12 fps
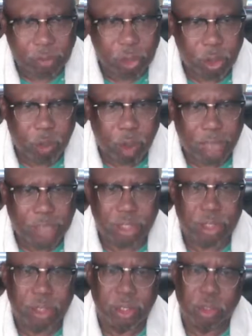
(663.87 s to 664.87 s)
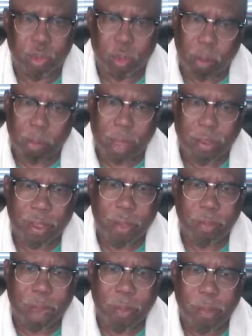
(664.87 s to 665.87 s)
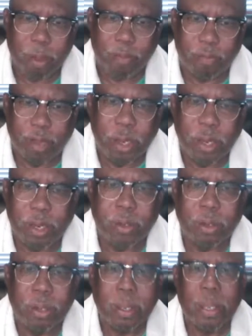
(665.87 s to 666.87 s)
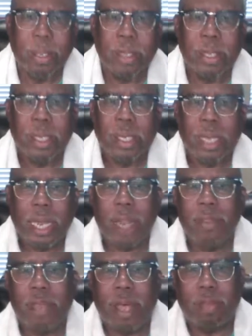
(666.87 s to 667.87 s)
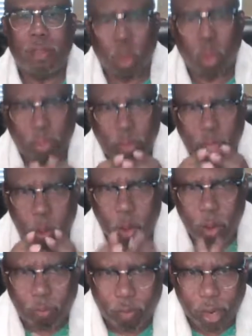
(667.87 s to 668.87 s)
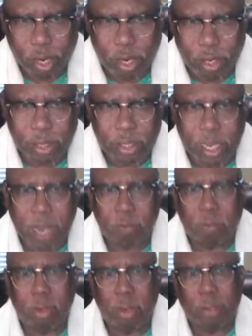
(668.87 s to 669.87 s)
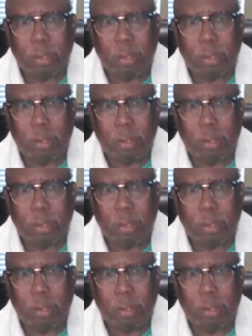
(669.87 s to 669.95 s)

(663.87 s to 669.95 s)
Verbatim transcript: your righteousness whereby they might be filled and that they will flee the devil